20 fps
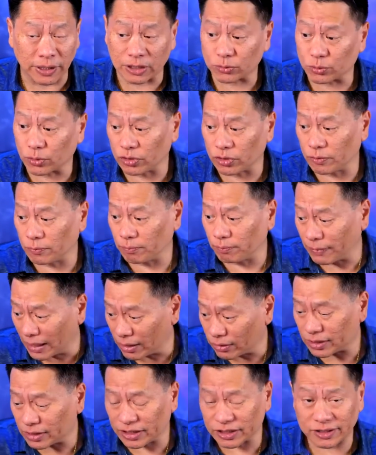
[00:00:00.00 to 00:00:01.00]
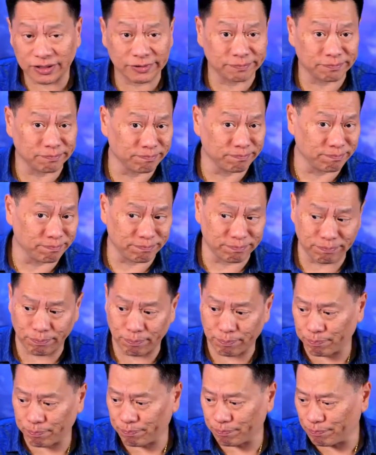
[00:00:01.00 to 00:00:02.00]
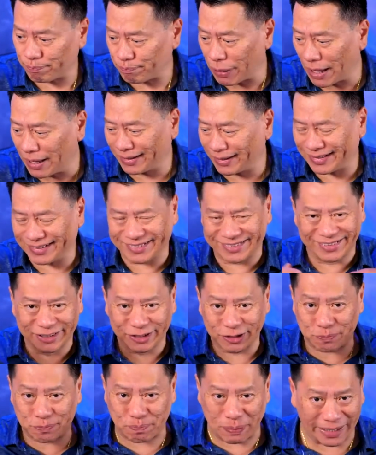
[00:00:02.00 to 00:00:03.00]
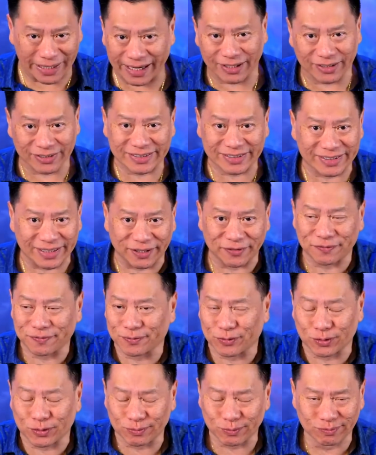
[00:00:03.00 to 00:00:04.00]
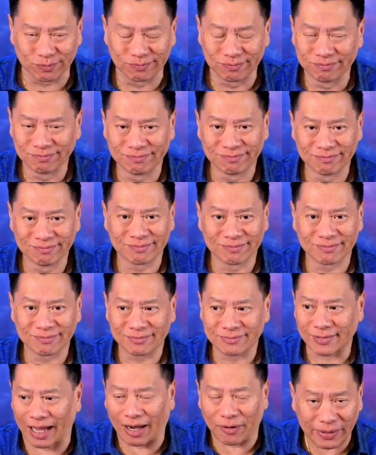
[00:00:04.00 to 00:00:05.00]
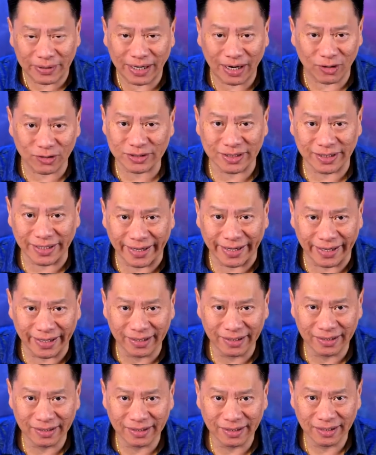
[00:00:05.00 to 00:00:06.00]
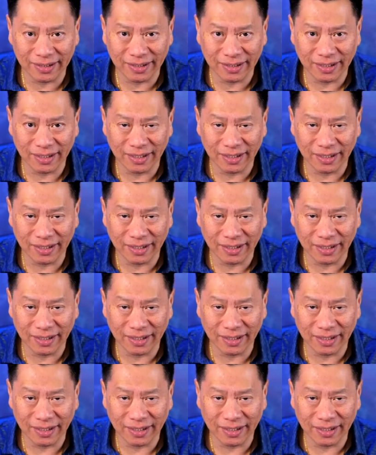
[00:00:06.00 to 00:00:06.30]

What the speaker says: Because when your mouth is spitting out stuff, how many hours a day,